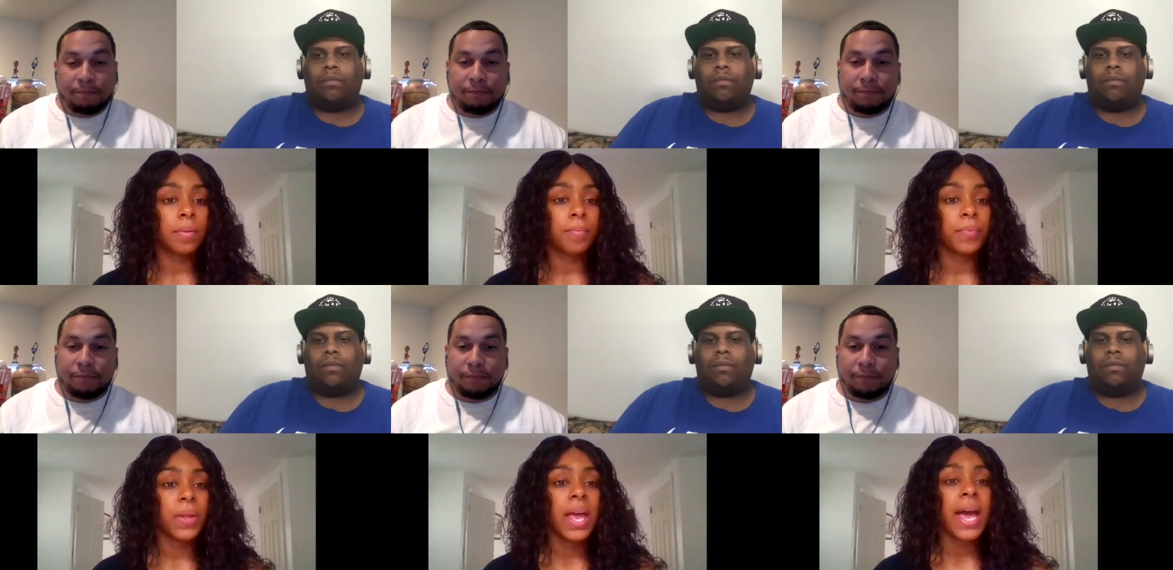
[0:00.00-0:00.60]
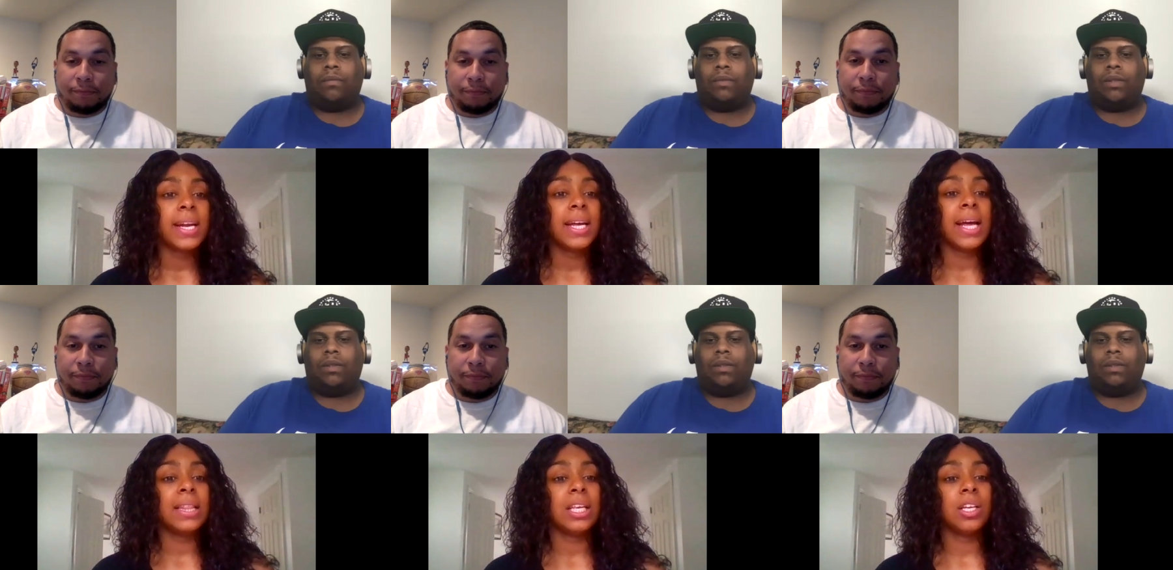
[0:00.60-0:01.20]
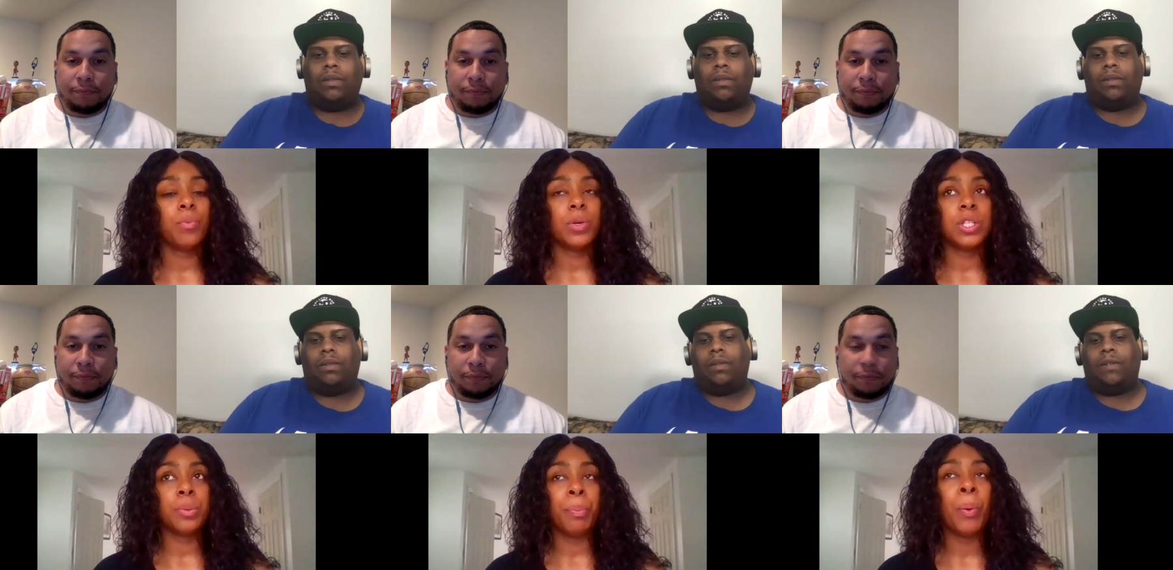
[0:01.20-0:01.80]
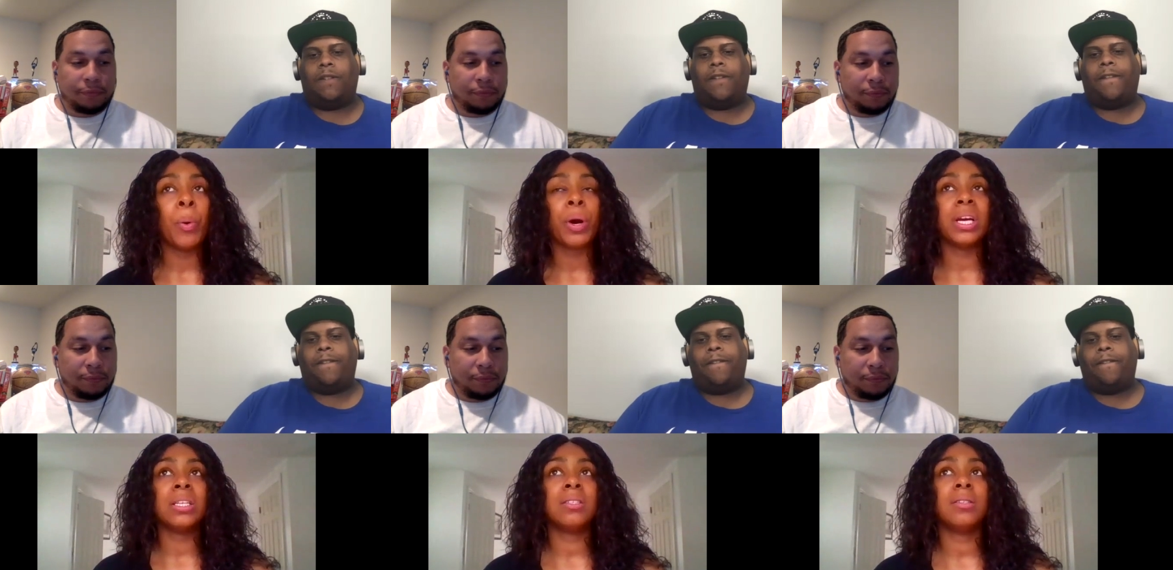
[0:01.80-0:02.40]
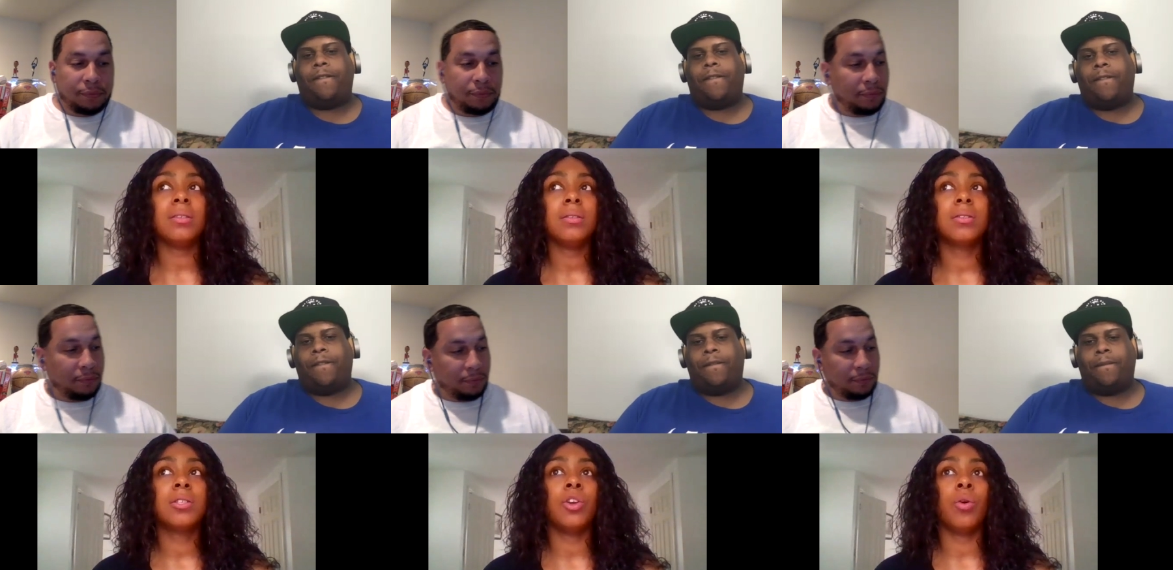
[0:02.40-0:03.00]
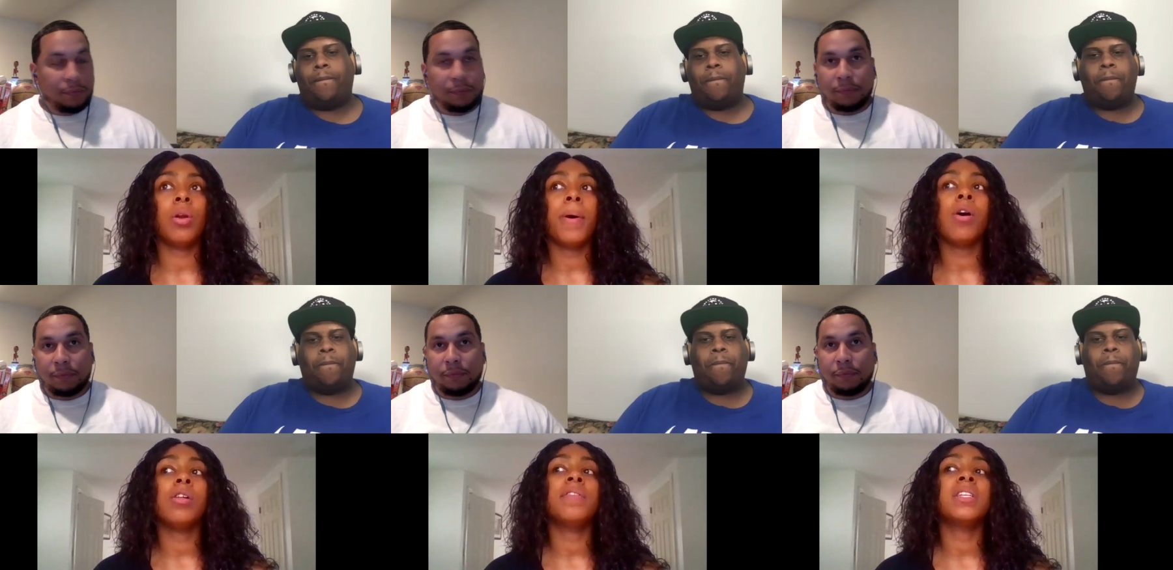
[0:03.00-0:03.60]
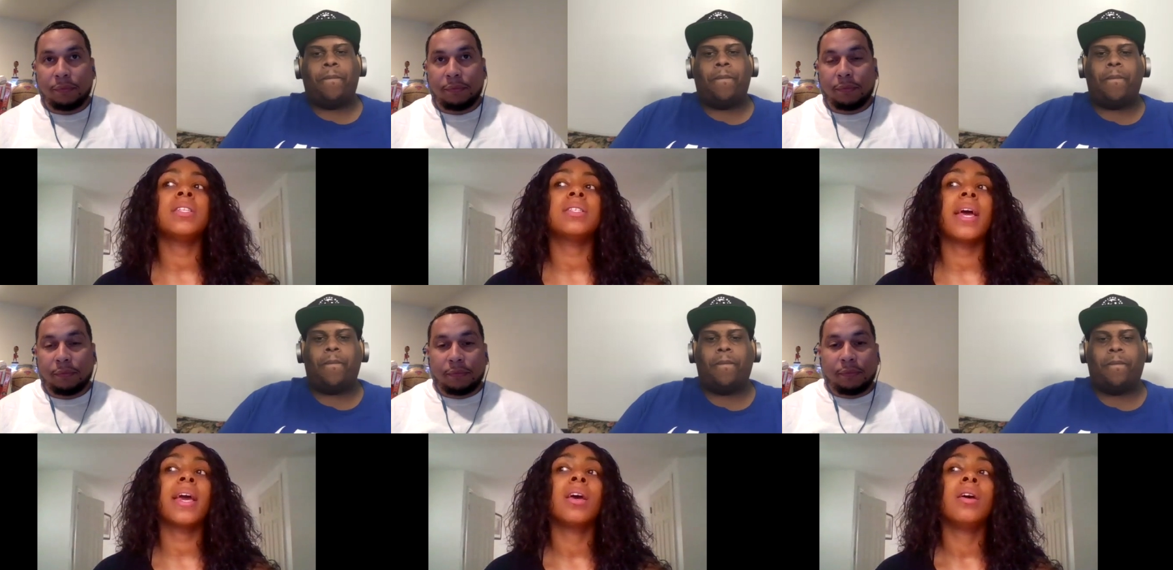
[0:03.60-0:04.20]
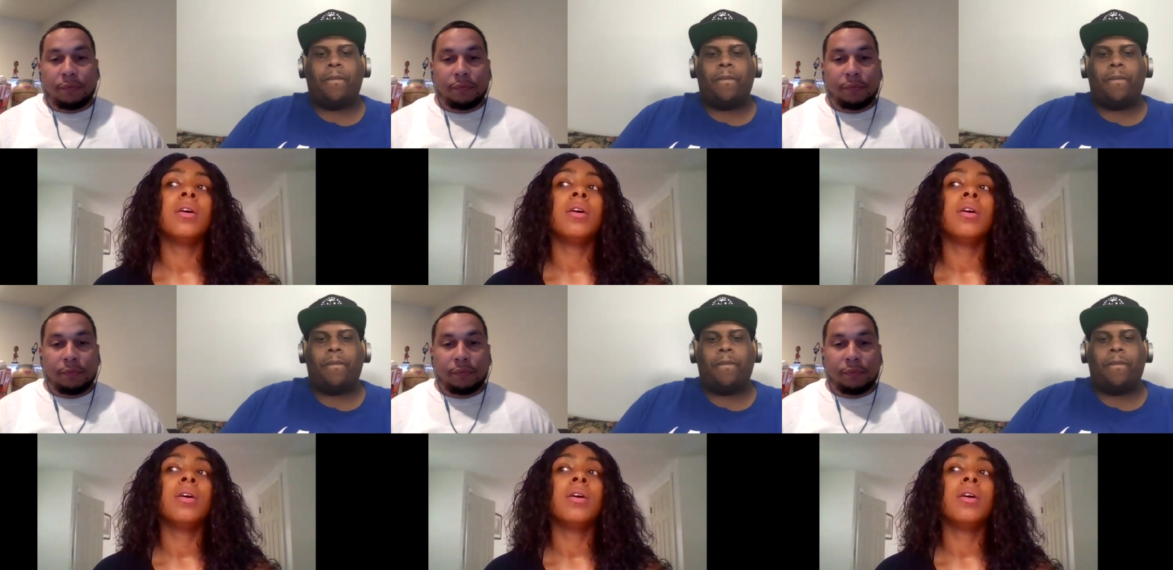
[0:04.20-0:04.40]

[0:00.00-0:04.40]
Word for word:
Speaker 1: Yeah. And I, I think what's important to note about all of this is like,